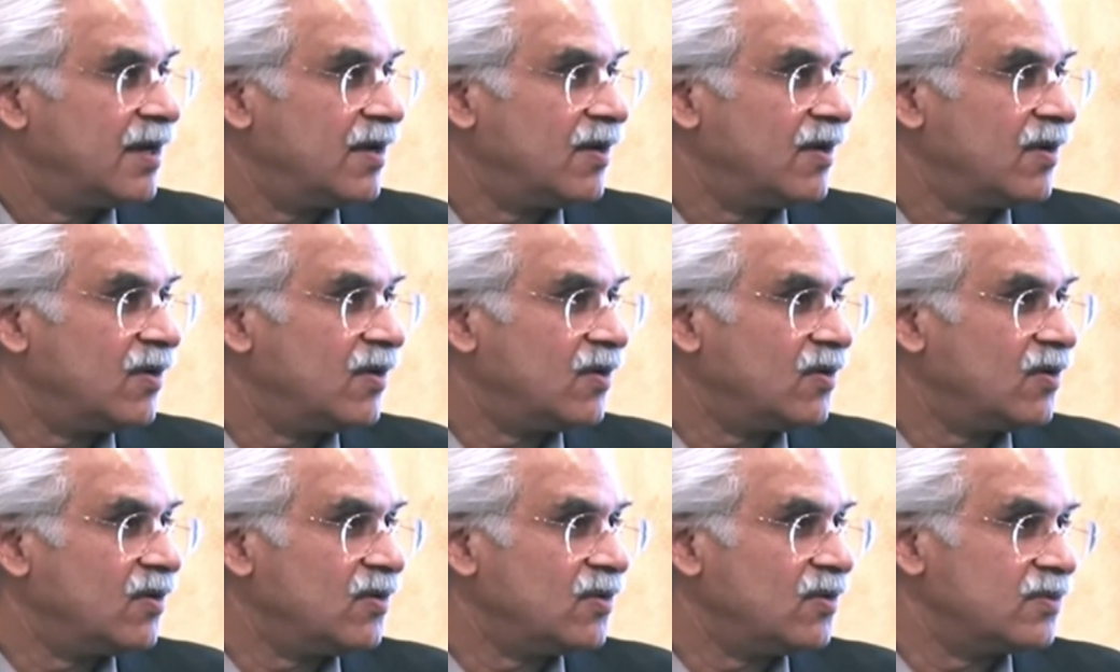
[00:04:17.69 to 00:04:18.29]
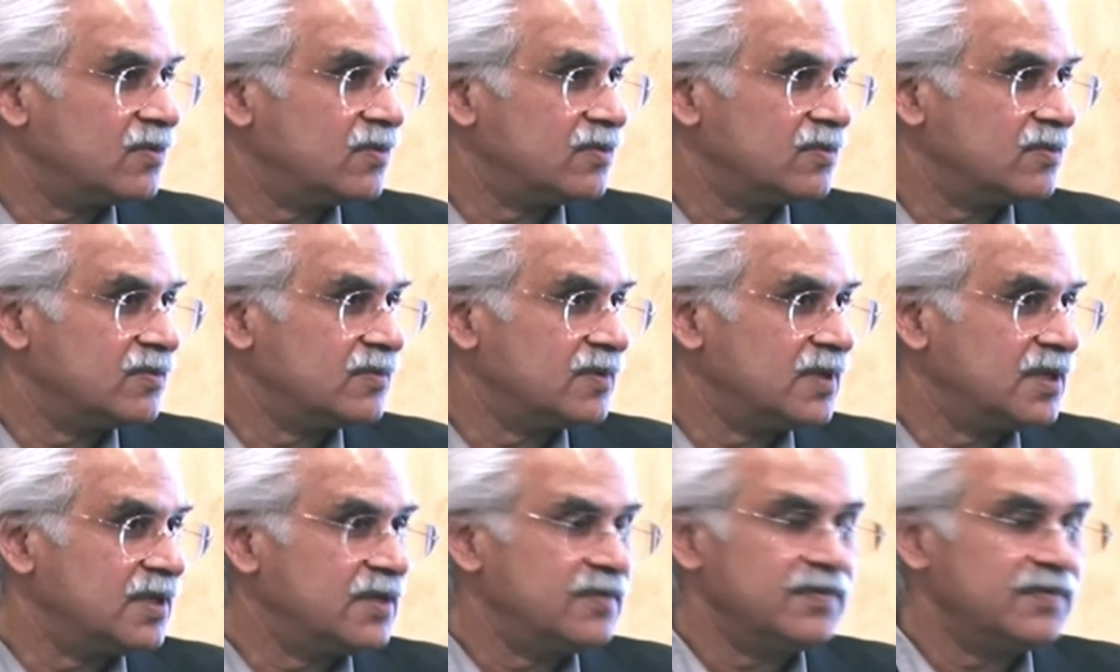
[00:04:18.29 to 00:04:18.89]
how
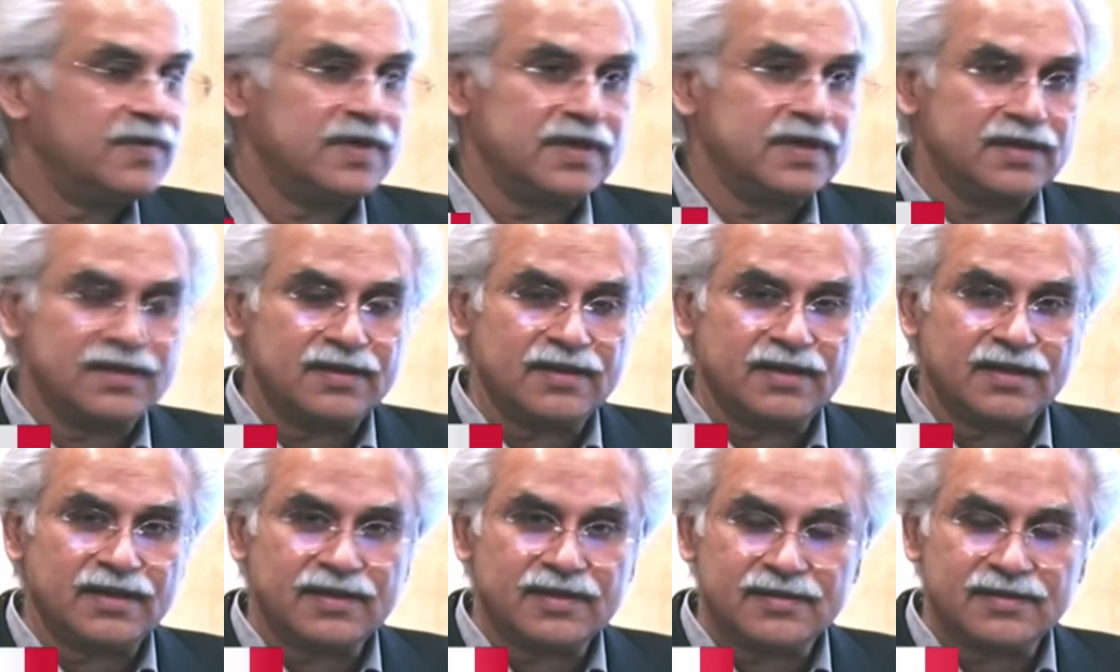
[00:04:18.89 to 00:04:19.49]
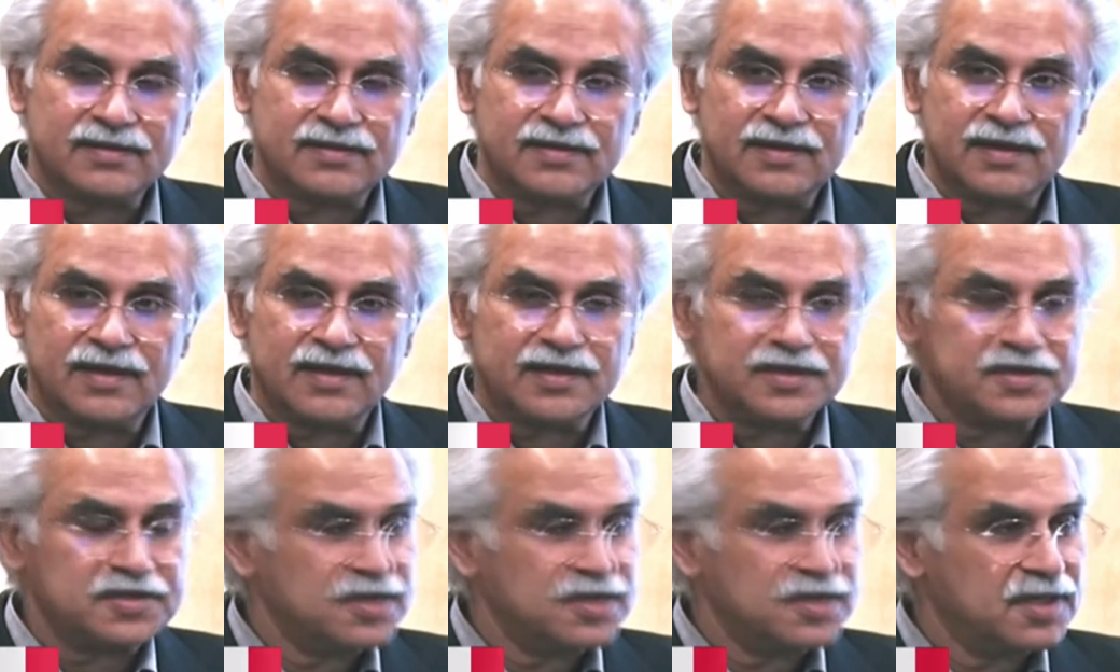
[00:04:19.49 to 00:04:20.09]
even a country
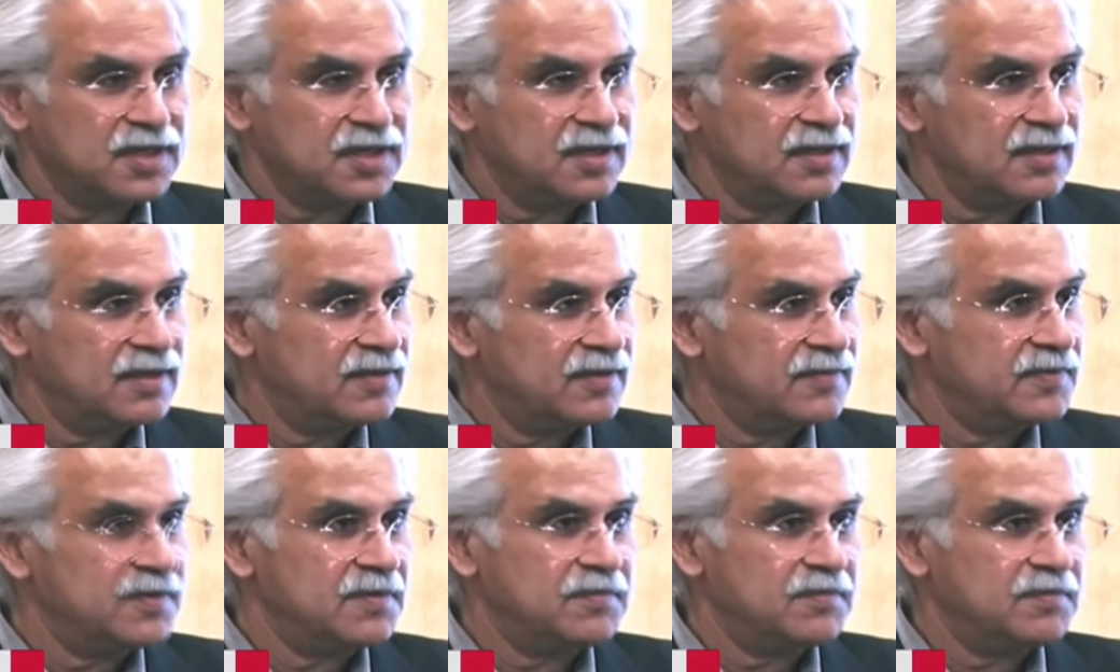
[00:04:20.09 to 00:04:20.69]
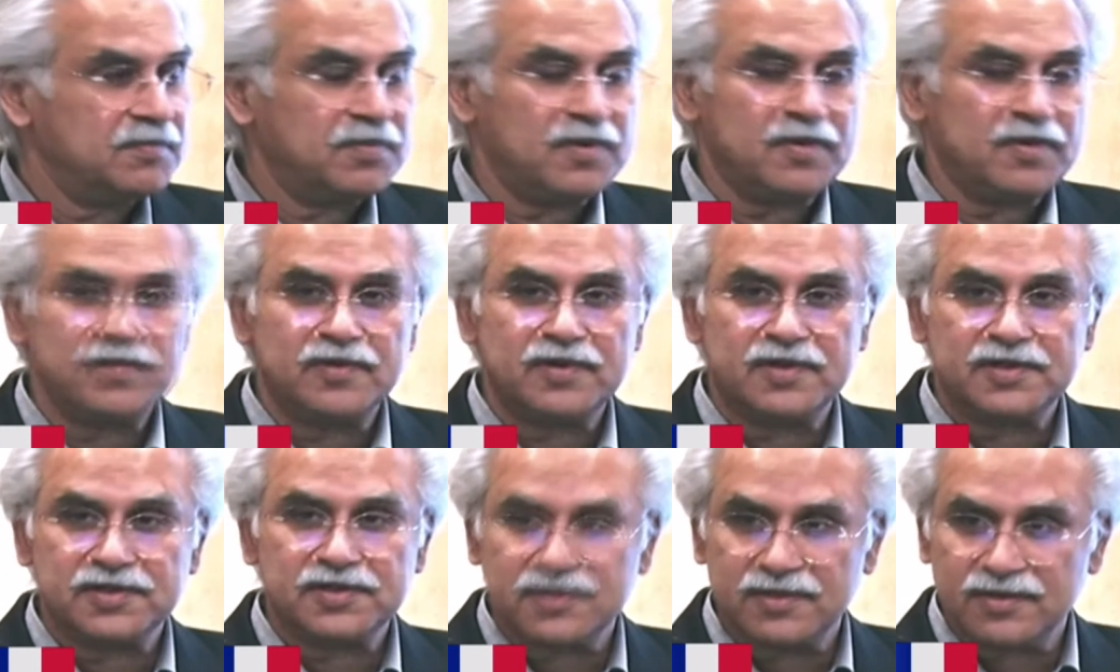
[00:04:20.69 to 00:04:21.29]
like China with a
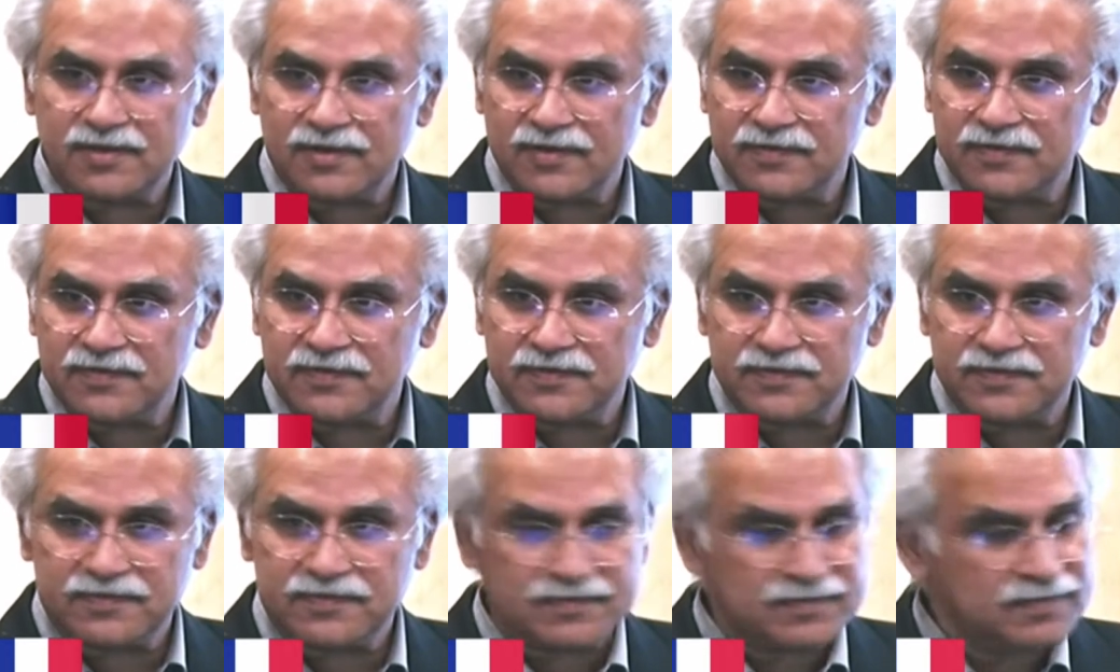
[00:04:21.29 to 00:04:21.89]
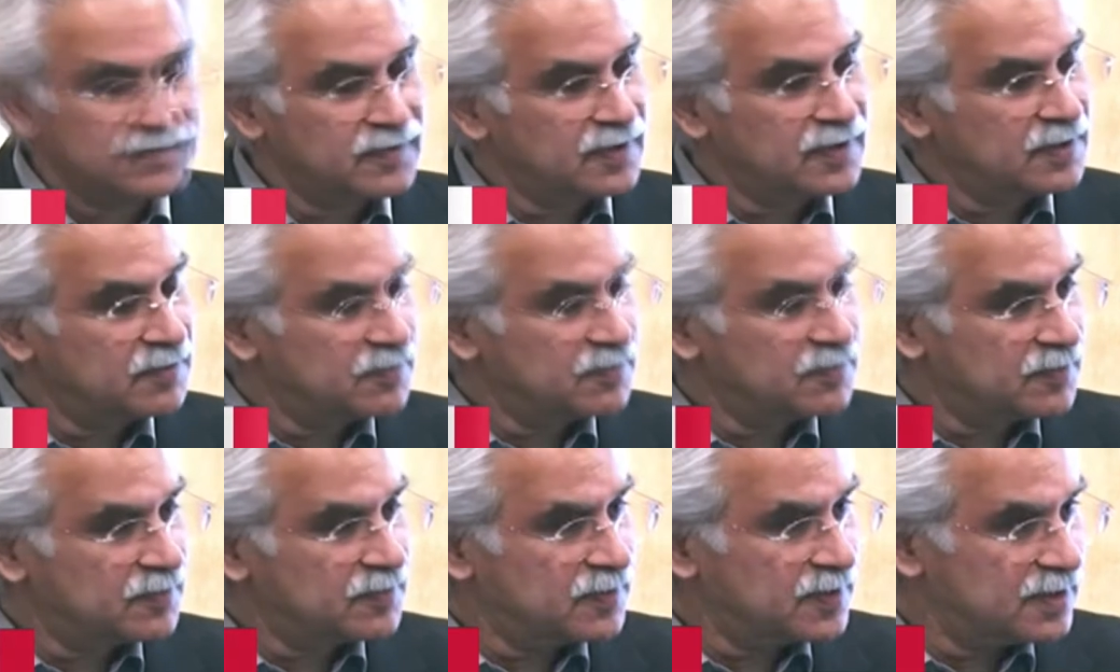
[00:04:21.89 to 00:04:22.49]
population of
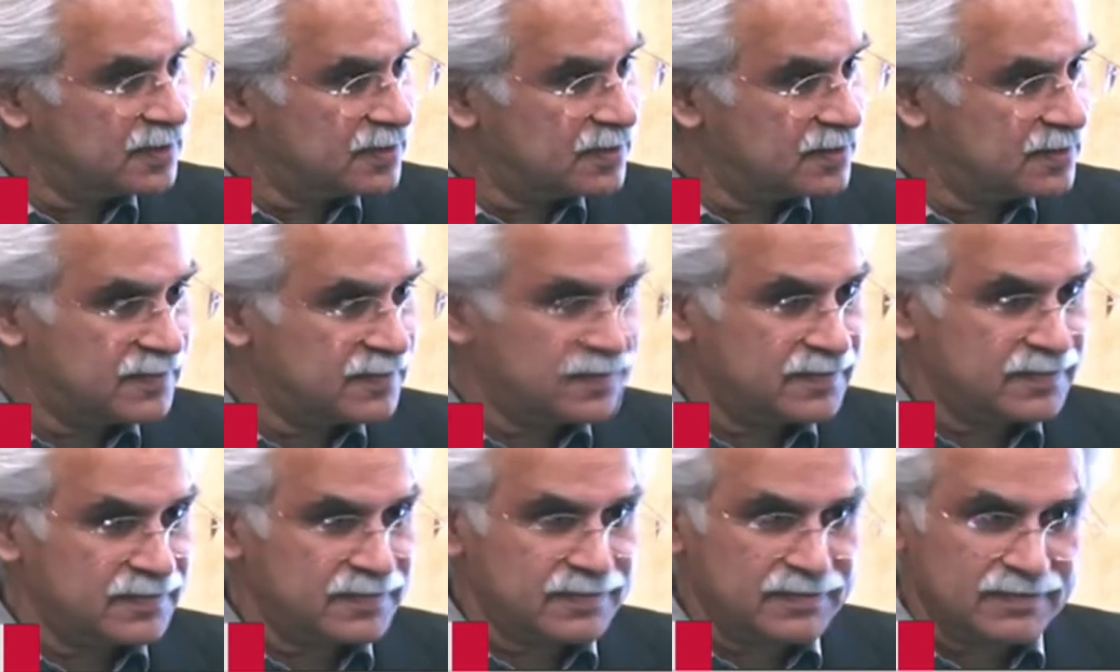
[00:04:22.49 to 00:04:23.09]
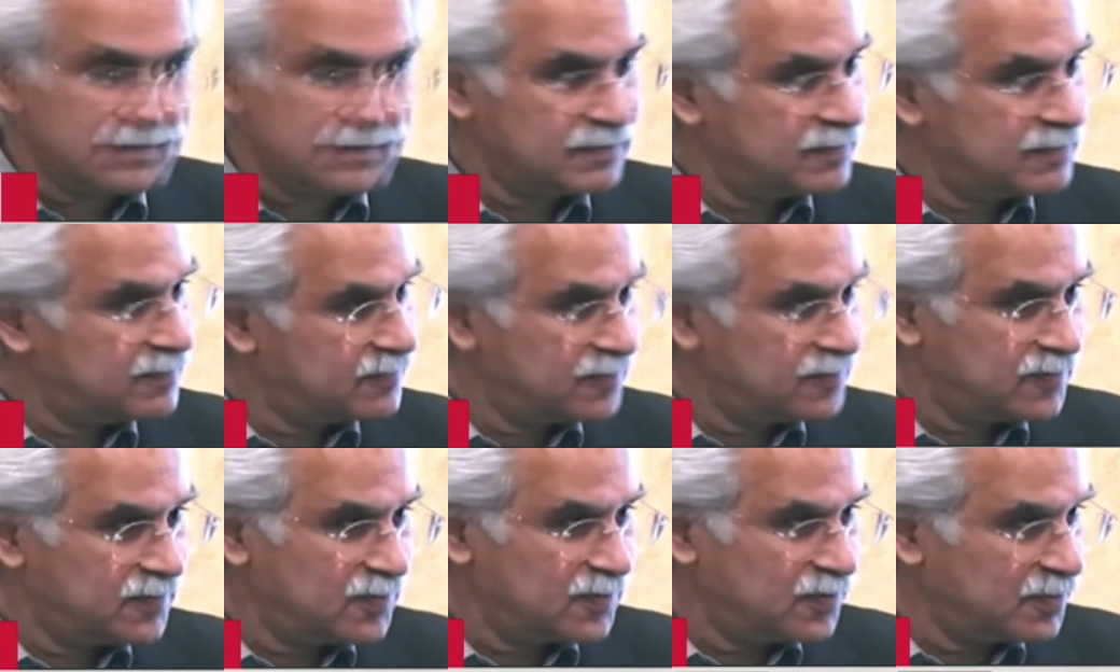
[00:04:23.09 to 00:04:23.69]

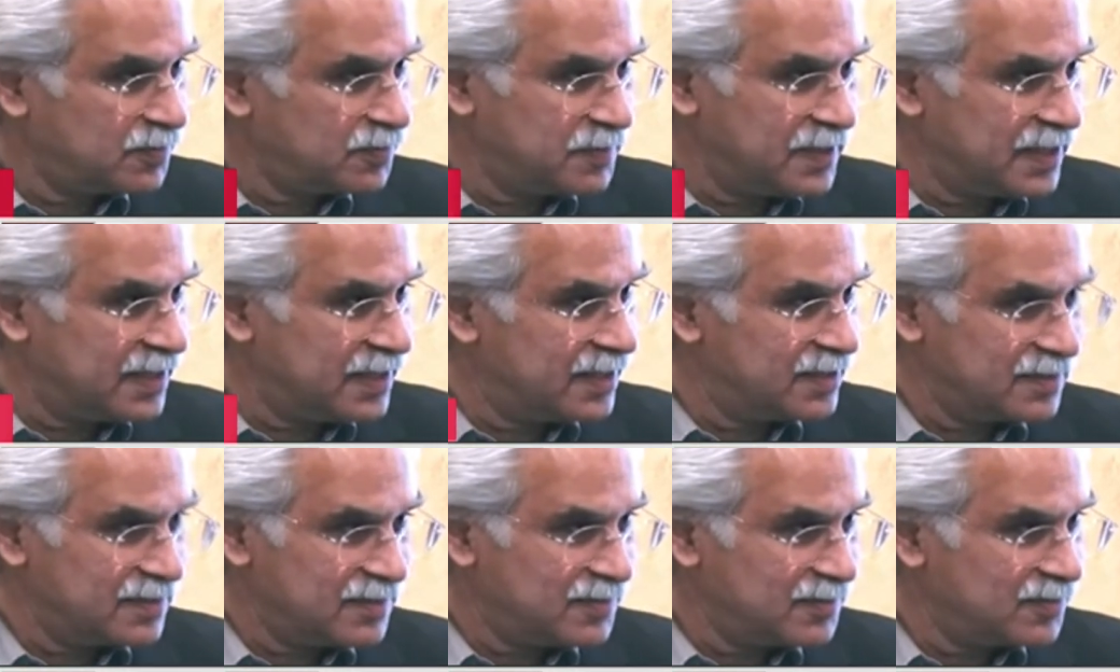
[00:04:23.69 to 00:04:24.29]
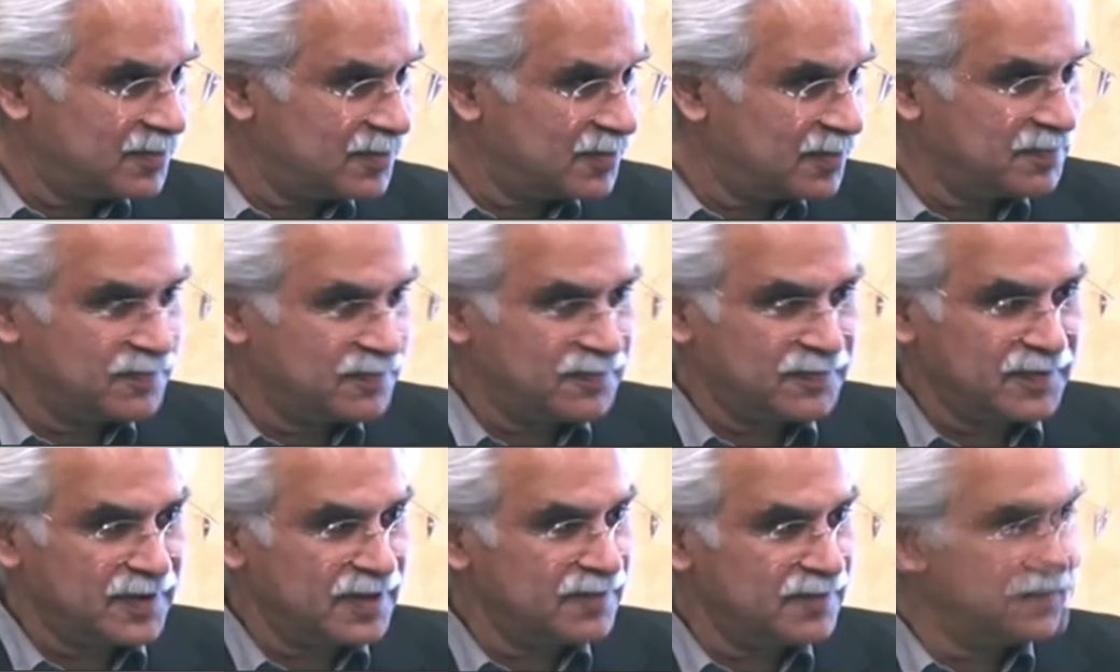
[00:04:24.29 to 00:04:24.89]
1.4 billion or
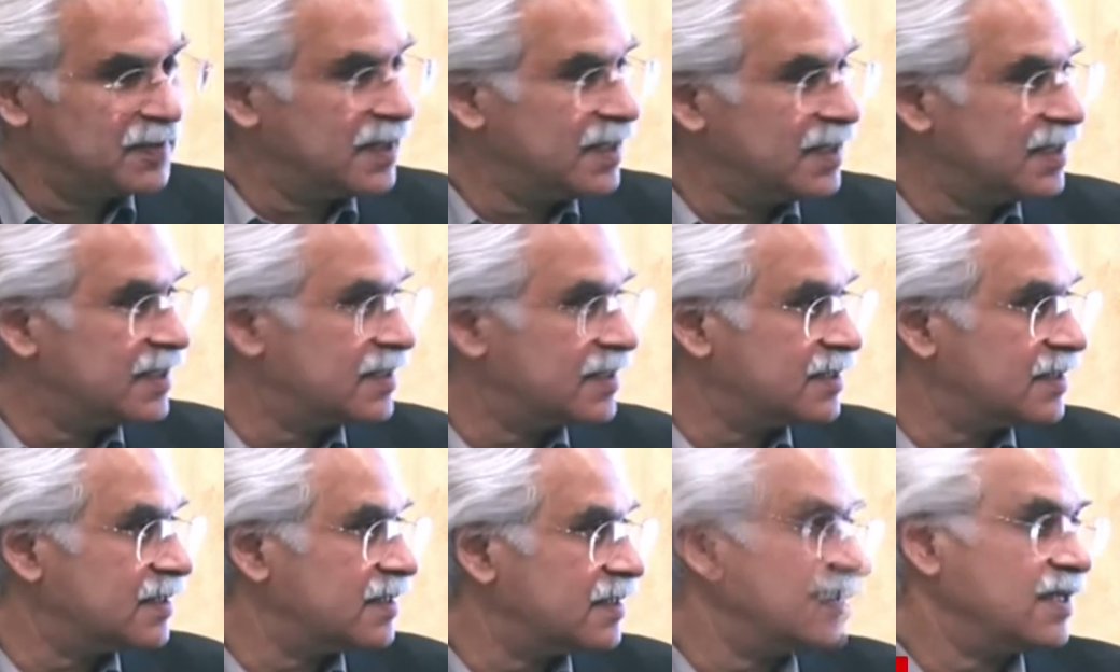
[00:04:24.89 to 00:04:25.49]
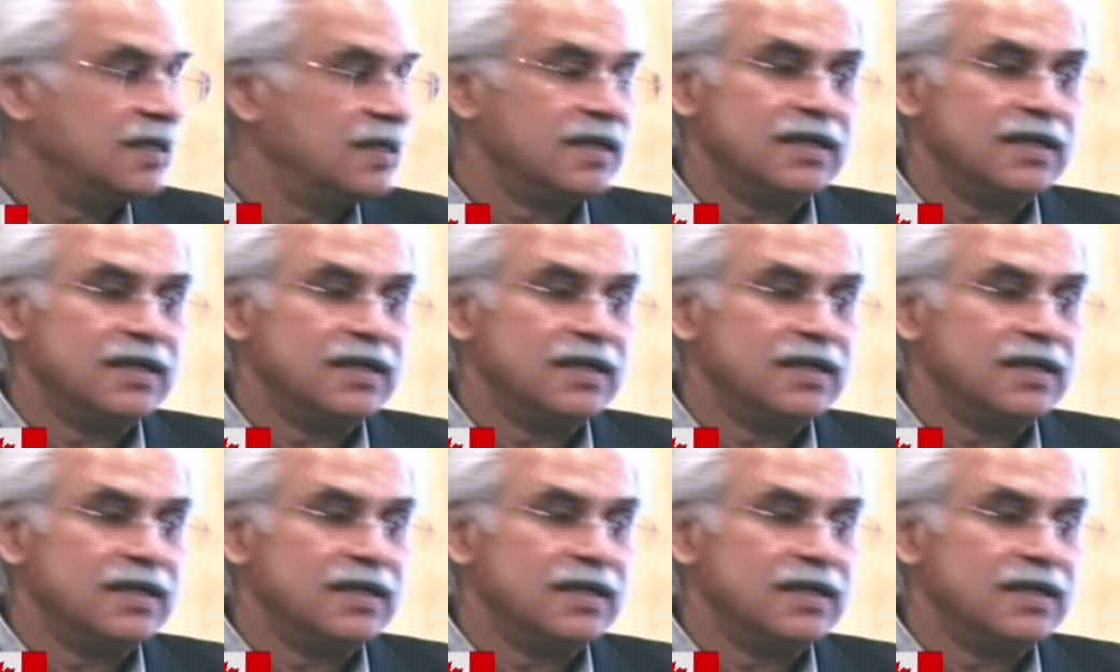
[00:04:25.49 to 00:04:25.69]
5 billion